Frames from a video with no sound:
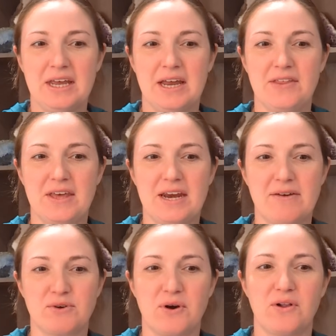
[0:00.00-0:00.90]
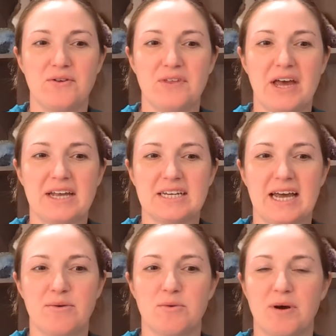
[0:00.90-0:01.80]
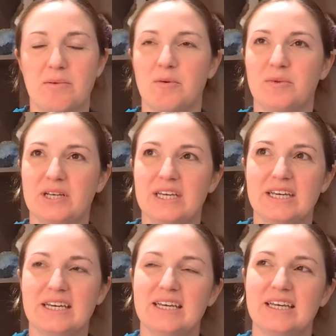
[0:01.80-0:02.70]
And then after all of that, I will probably